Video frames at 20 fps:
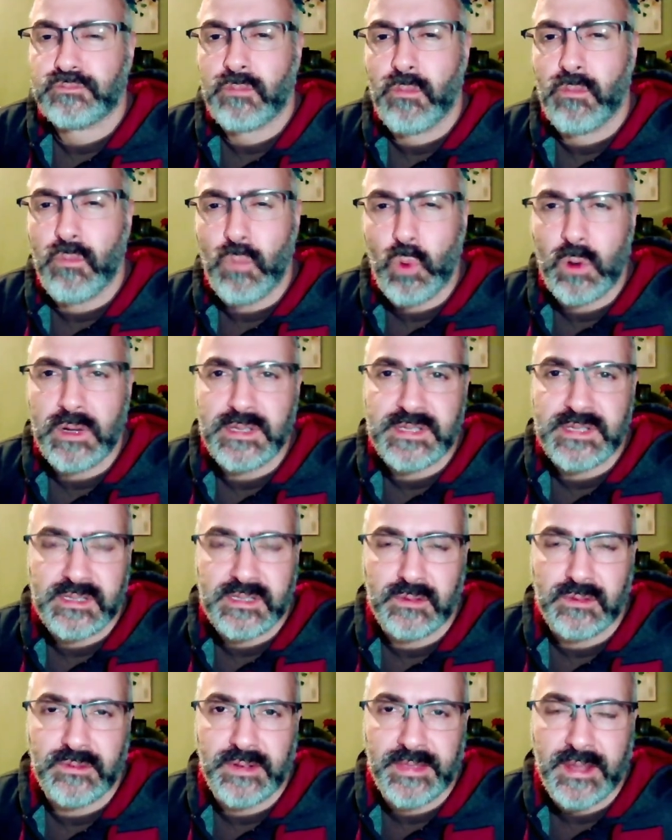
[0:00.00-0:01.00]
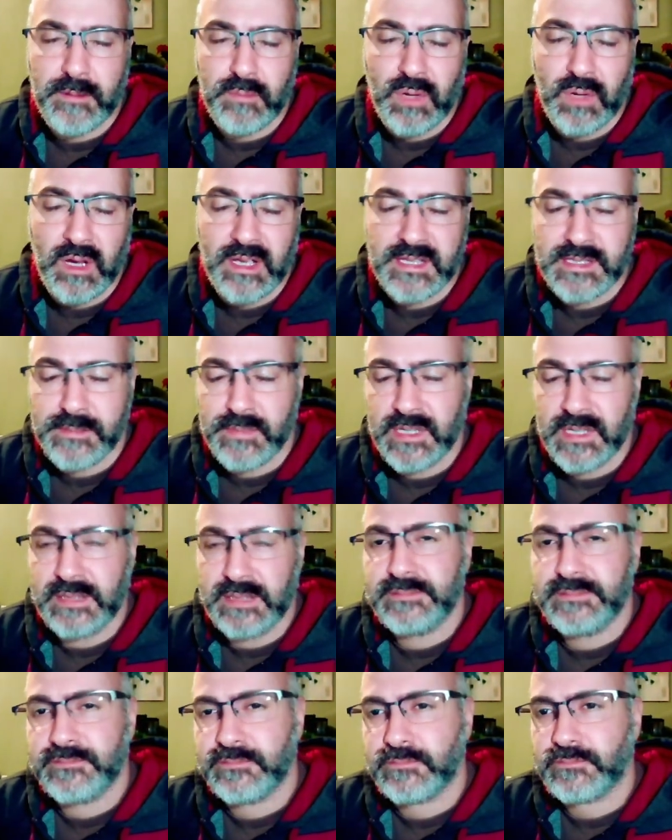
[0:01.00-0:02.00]
More in silver than bronze, but
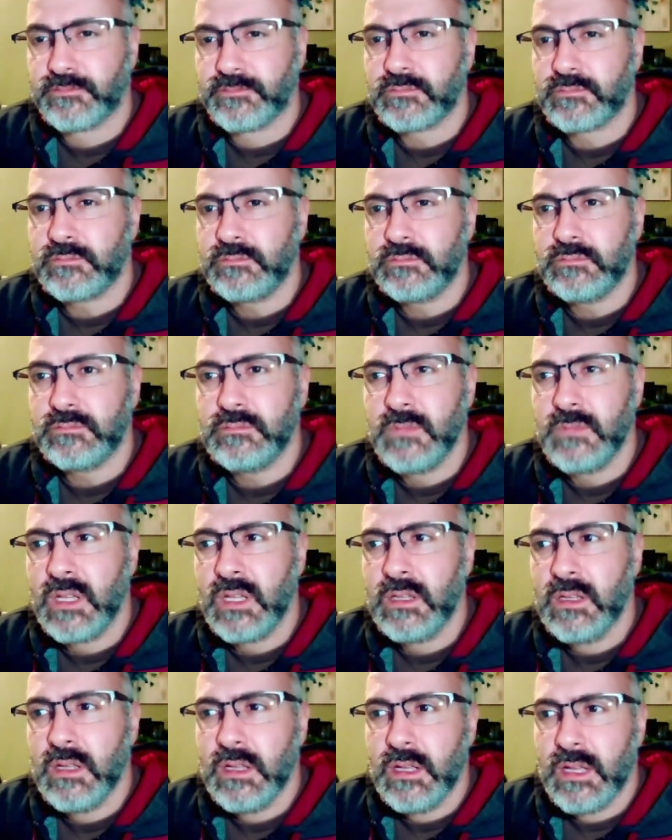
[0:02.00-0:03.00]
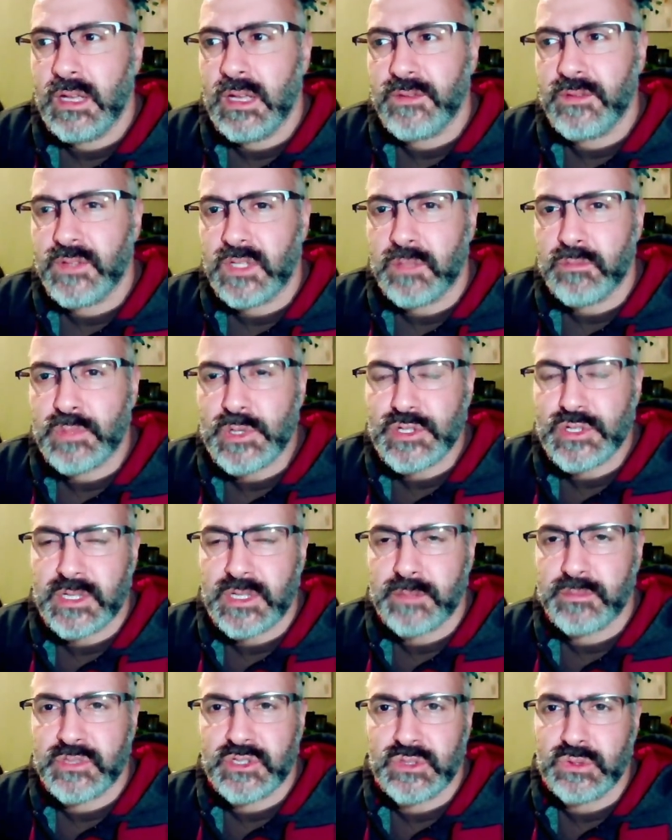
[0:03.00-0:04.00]
if you can push
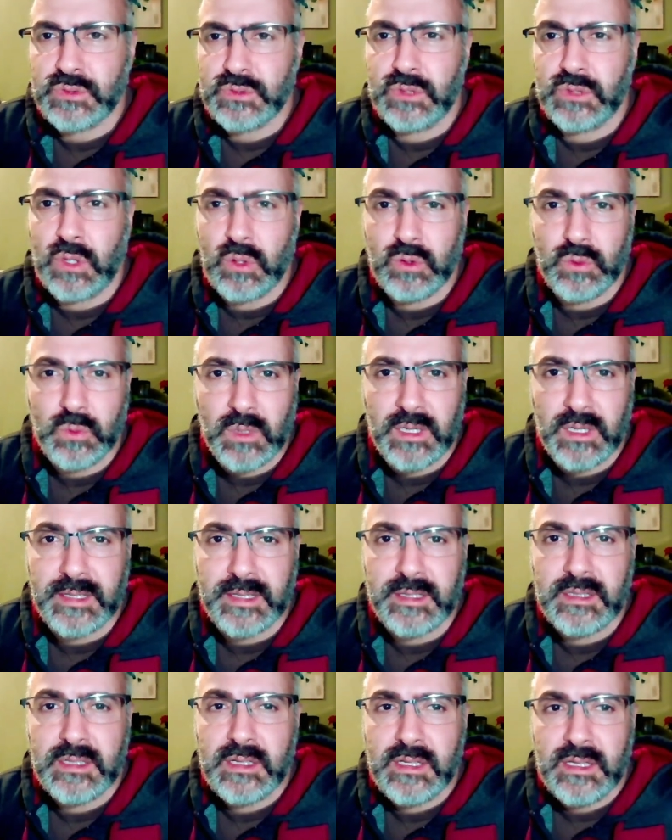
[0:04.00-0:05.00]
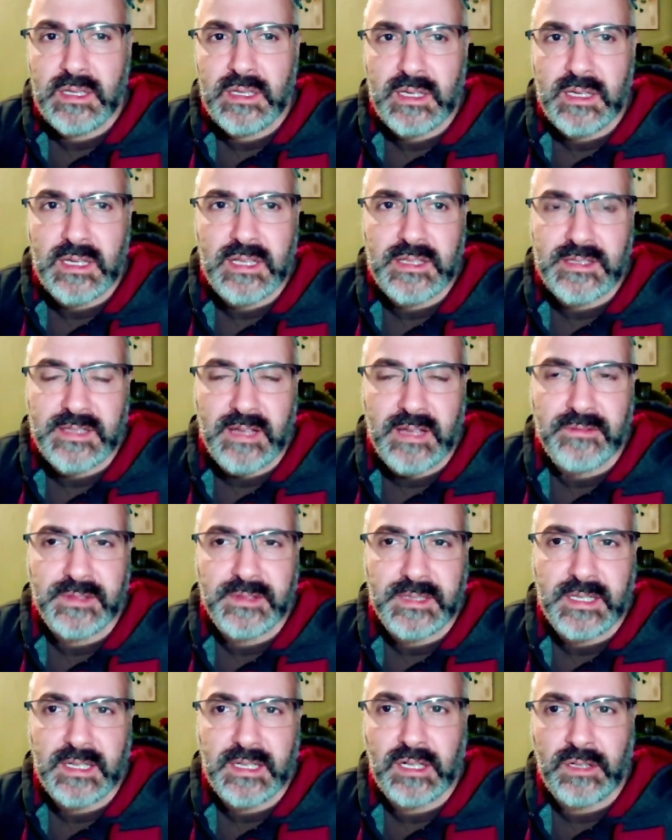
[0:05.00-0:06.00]
up to gold 1, it's
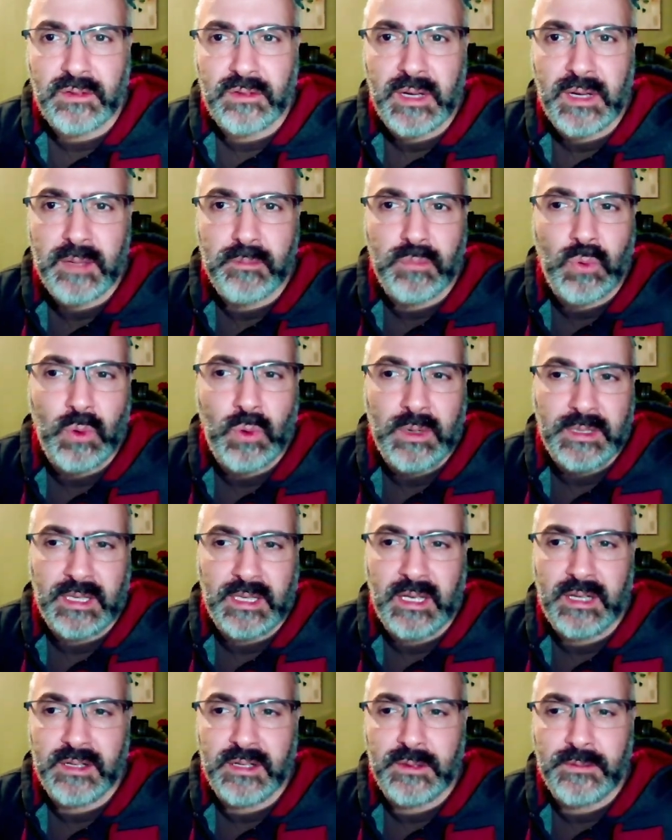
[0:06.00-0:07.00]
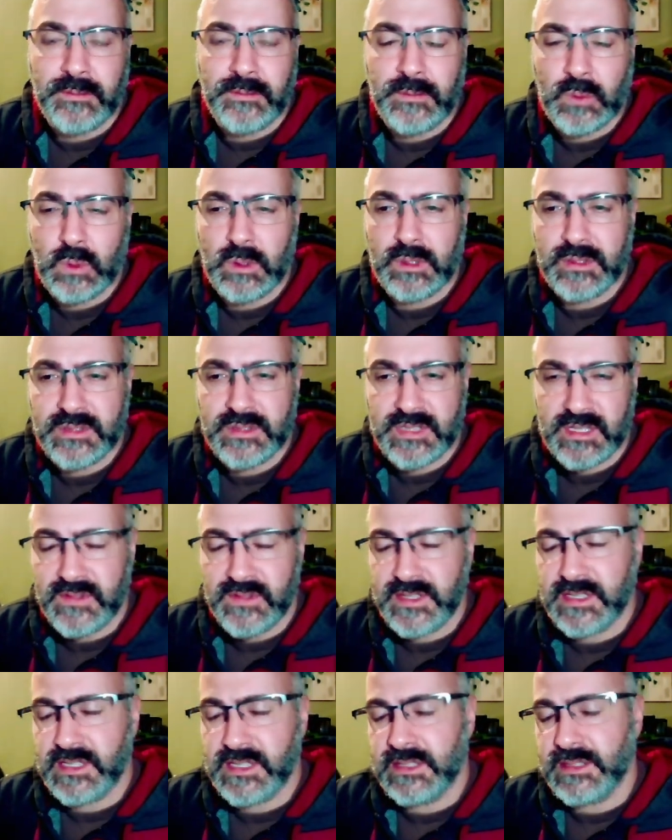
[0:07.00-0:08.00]
definitely a great point gainer for
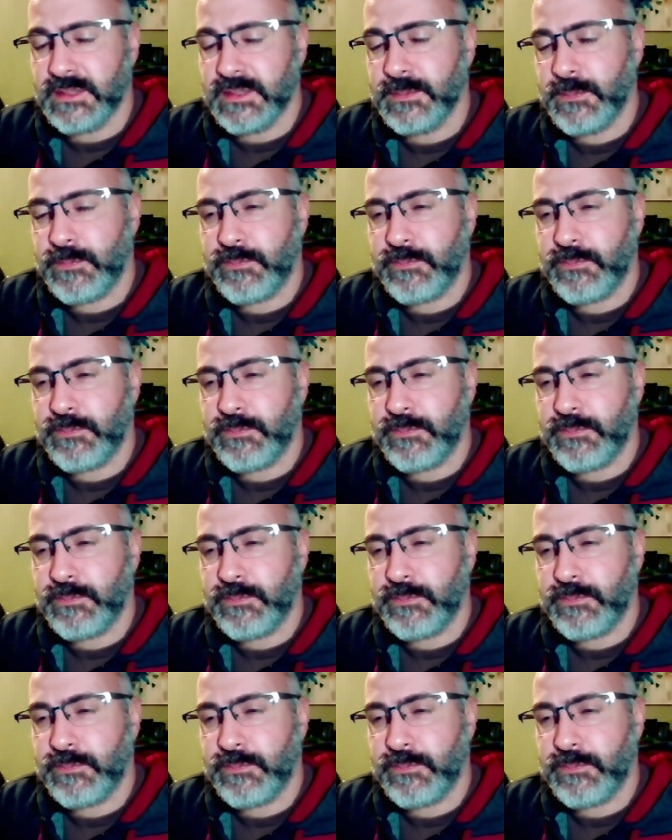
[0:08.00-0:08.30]
CVCs.